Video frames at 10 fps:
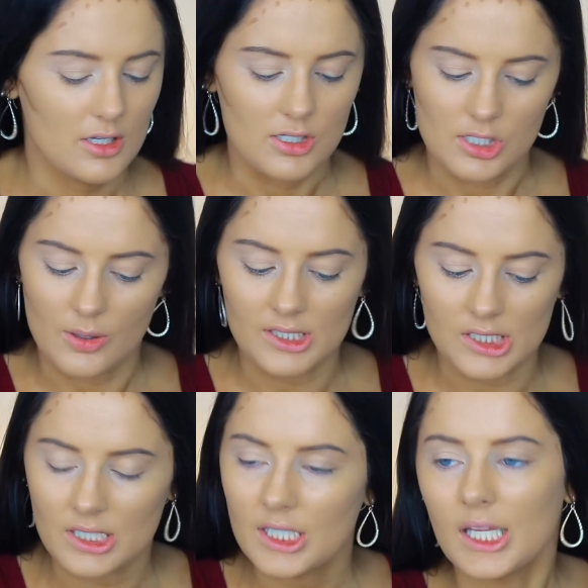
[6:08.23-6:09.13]
So I
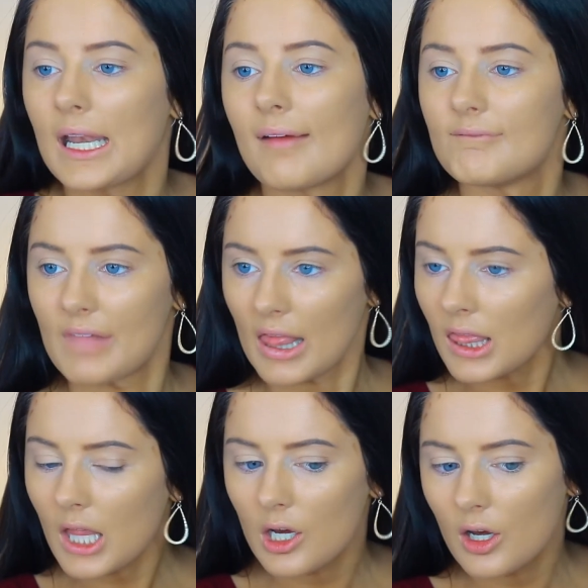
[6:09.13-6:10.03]
did, and I fell
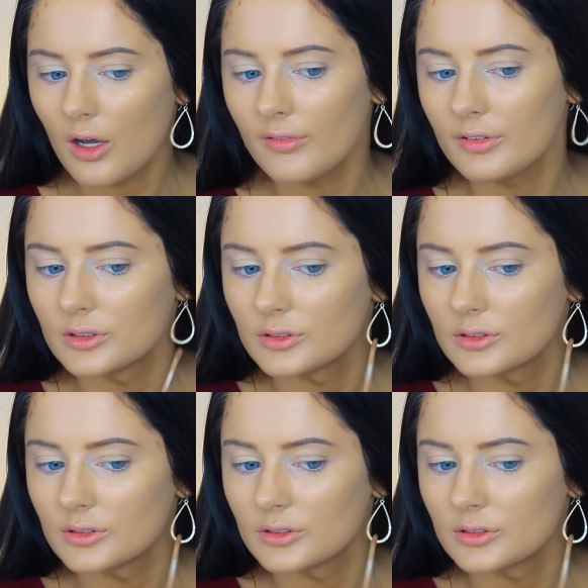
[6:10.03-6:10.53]
in love.